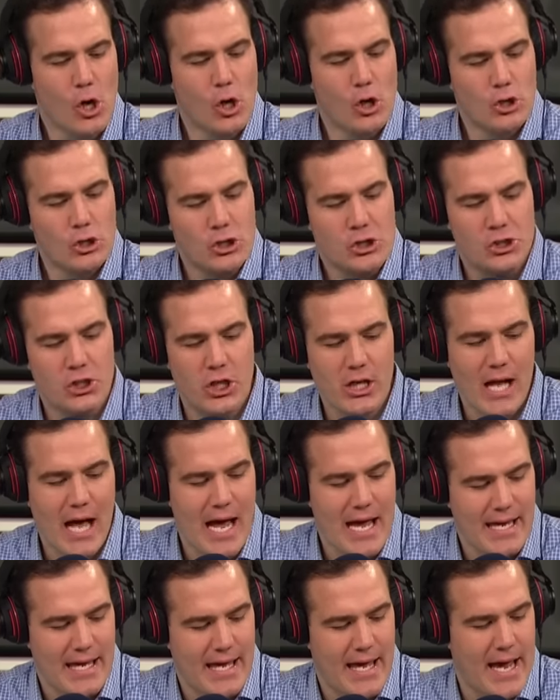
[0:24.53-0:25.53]
Should
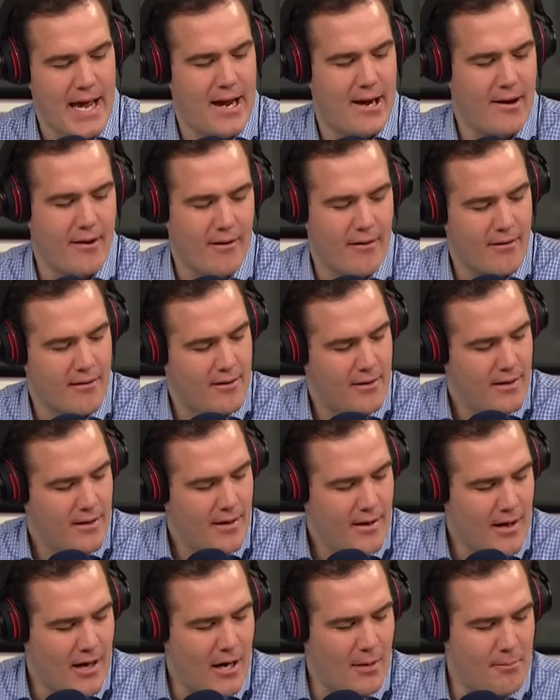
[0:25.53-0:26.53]
I care
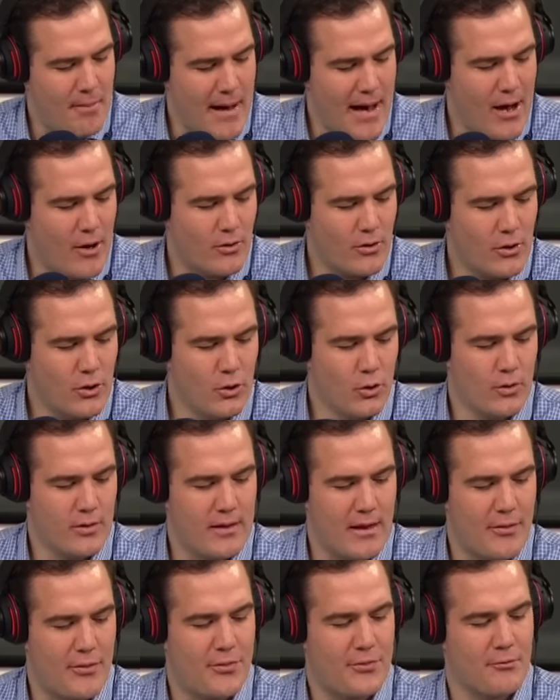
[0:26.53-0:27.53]
about who
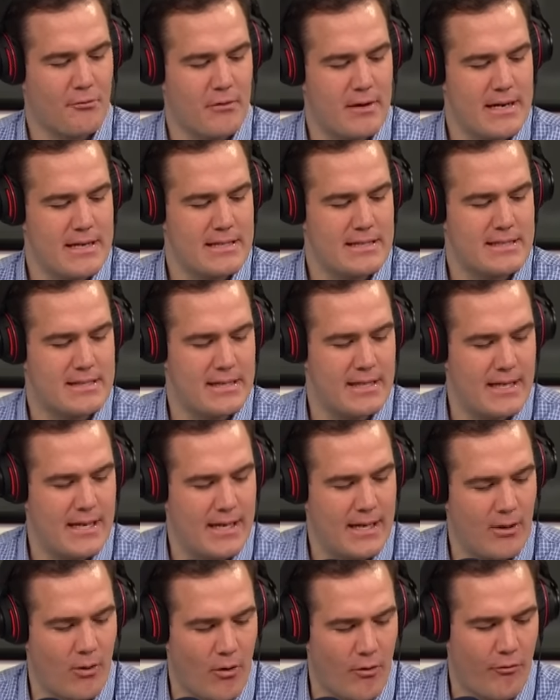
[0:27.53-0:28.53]
the three
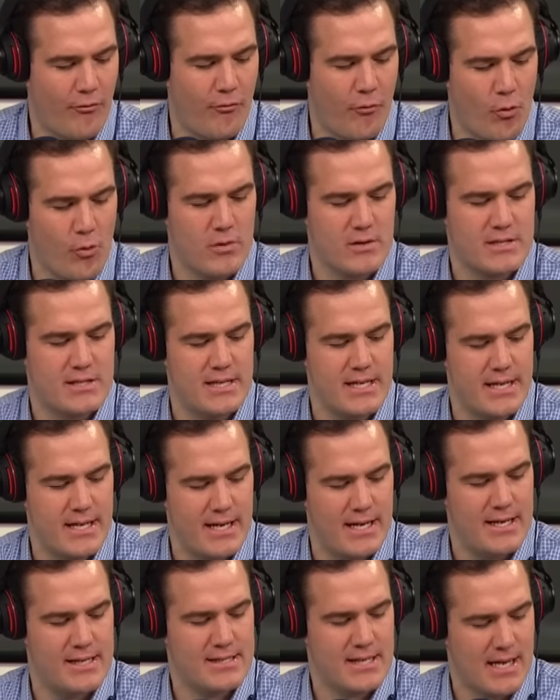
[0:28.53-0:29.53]
seed or four seed
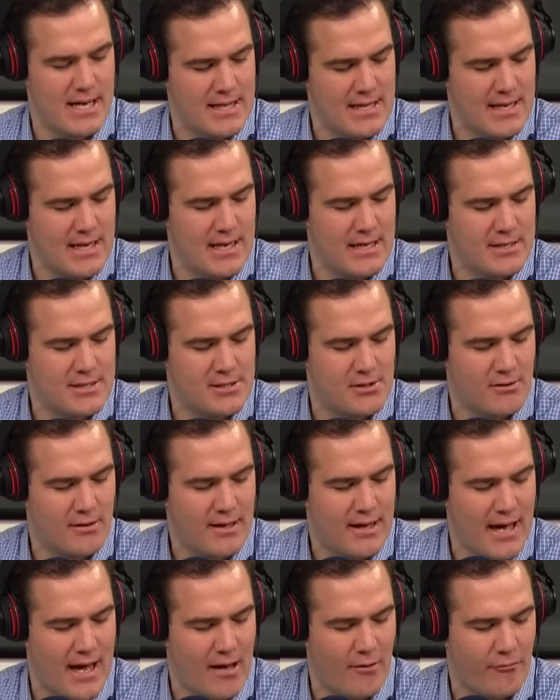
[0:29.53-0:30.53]
is in the Eastern
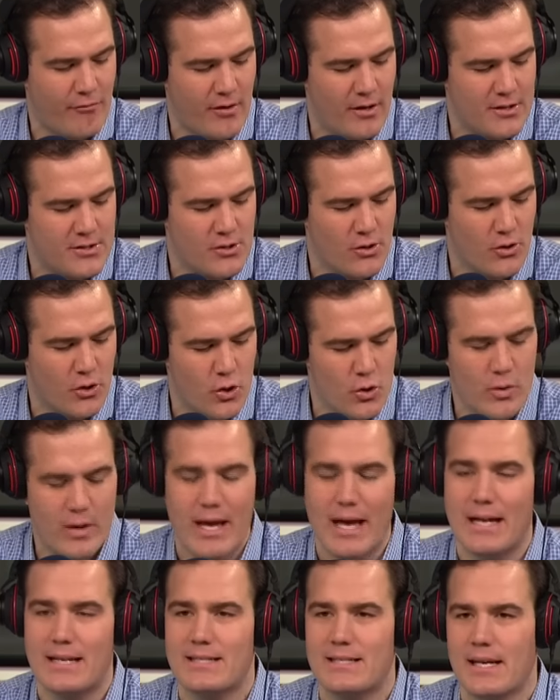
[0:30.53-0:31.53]
Conference or who
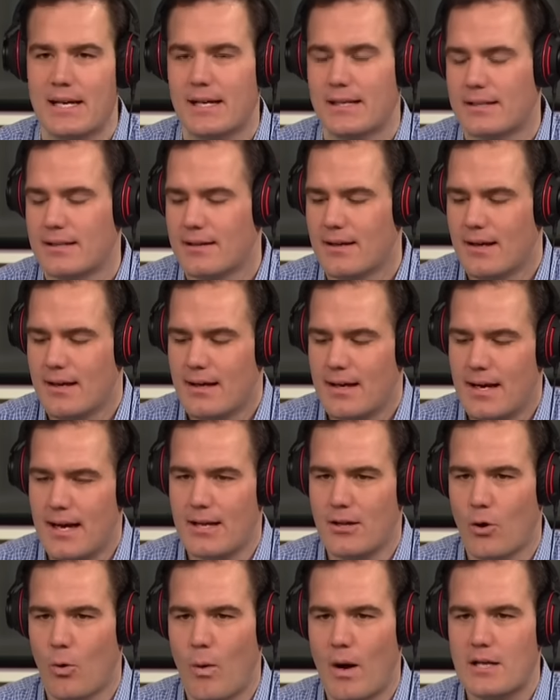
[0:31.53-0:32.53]
gets in
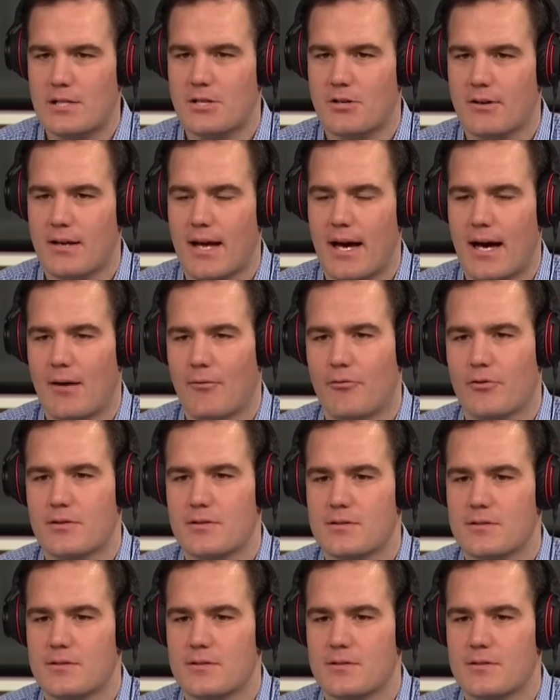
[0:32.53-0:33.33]
in the Western Conference?